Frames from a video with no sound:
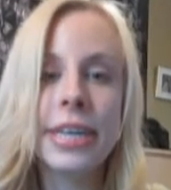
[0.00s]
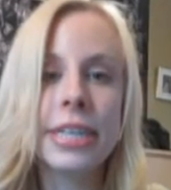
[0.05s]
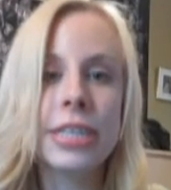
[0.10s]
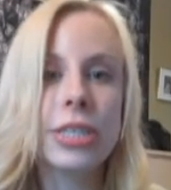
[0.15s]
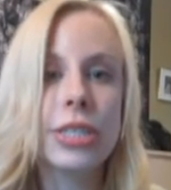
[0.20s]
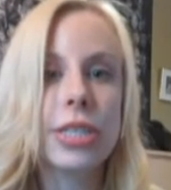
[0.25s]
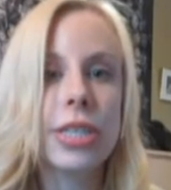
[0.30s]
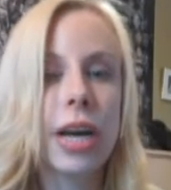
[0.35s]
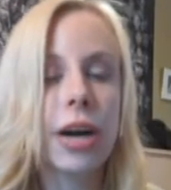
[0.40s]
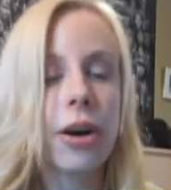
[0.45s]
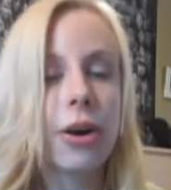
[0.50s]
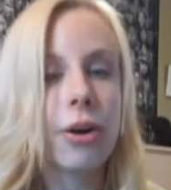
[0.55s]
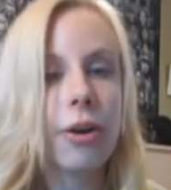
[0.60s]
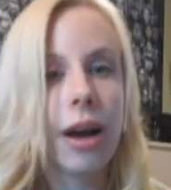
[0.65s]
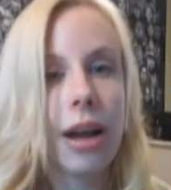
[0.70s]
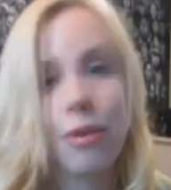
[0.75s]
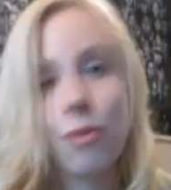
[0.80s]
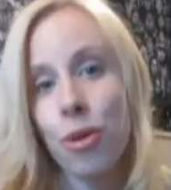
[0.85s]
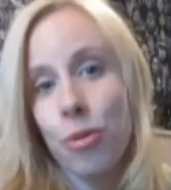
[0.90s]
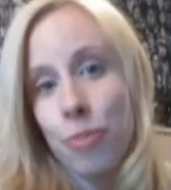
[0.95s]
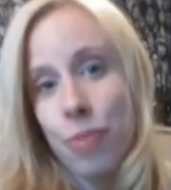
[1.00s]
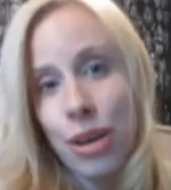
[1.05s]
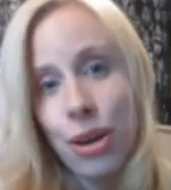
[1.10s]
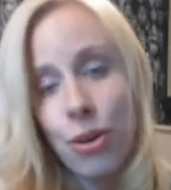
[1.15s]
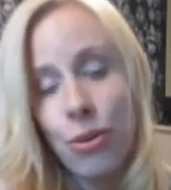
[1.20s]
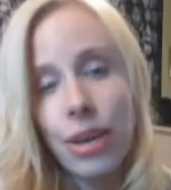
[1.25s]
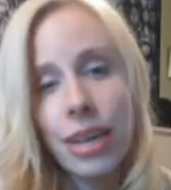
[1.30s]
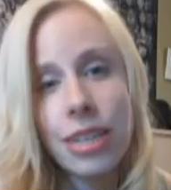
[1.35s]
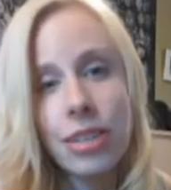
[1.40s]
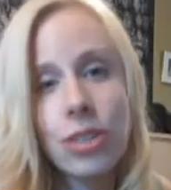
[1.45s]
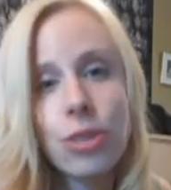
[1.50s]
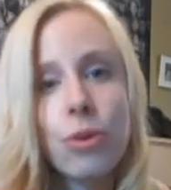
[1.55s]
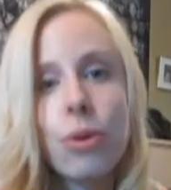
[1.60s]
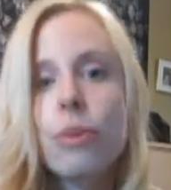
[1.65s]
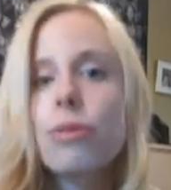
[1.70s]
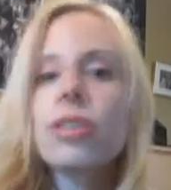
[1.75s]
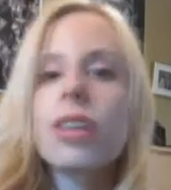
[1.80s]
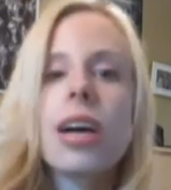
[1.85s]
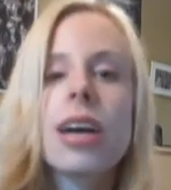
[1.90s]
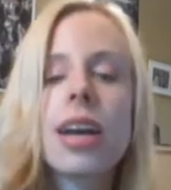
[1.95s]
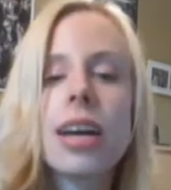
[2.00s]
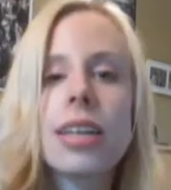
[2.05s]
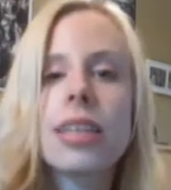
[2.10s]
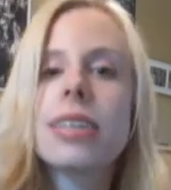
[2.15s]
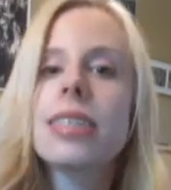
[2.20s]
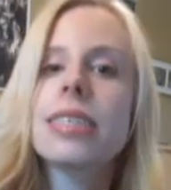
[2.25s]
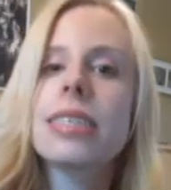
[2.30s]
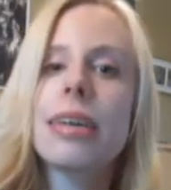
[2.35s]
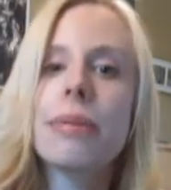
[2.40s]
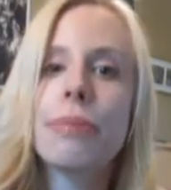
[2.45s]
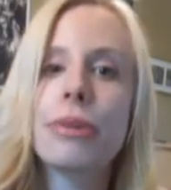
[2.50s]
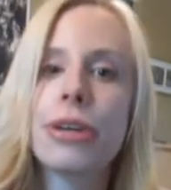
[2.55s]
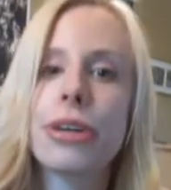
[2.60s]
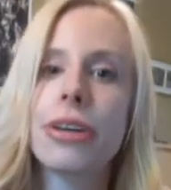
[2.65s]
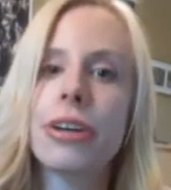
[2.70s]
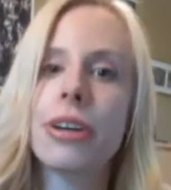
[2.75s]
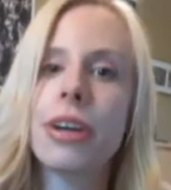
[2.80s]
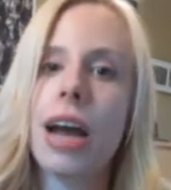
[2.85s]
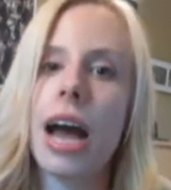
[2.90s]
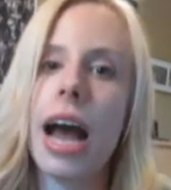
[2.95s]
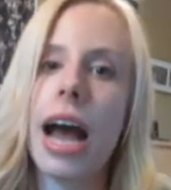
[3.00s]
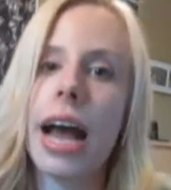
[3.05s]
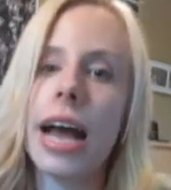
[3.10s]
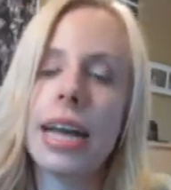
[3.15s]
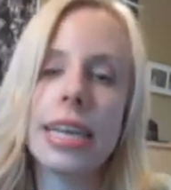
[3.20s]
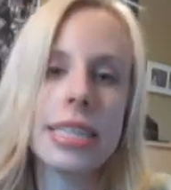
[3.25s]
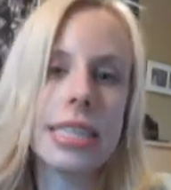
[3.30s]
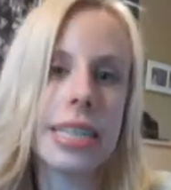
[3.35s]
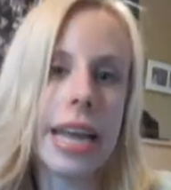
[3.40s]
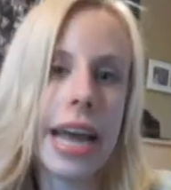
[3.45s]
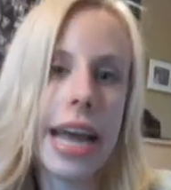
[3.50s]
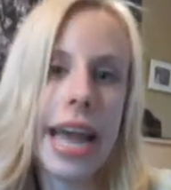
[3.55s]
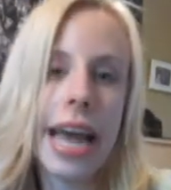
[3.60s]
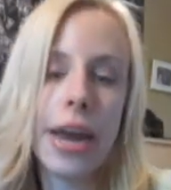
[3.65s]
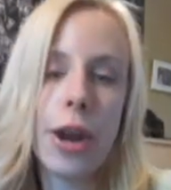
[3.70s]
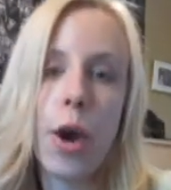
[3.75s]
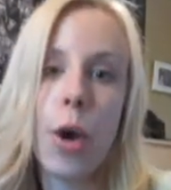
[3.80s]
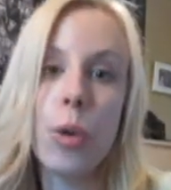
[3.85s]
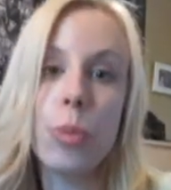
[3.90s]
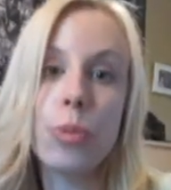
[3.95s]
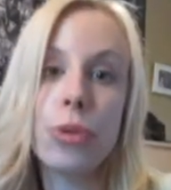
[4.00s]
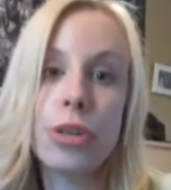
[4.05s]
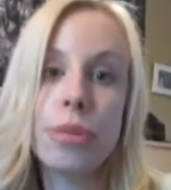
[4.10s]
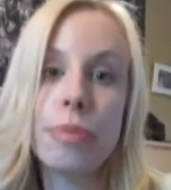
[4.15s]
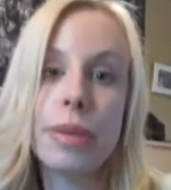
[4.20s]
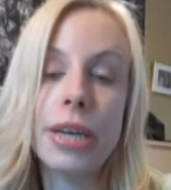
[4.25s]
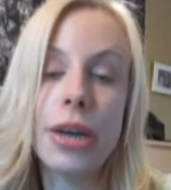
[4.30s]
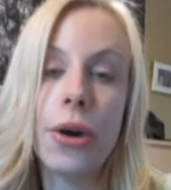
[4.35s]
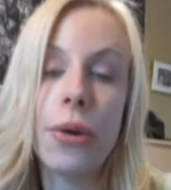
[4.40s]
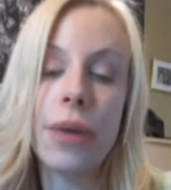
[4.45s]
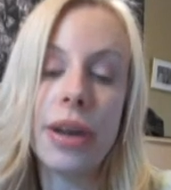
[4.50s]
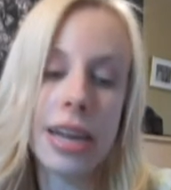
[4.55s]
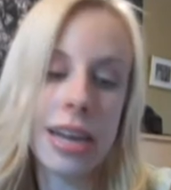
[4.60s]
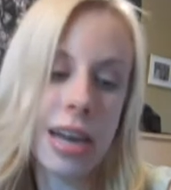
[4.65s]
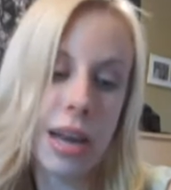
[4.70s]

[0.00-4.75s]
so I won't be going to Osaka this summer as I had hoped to be going.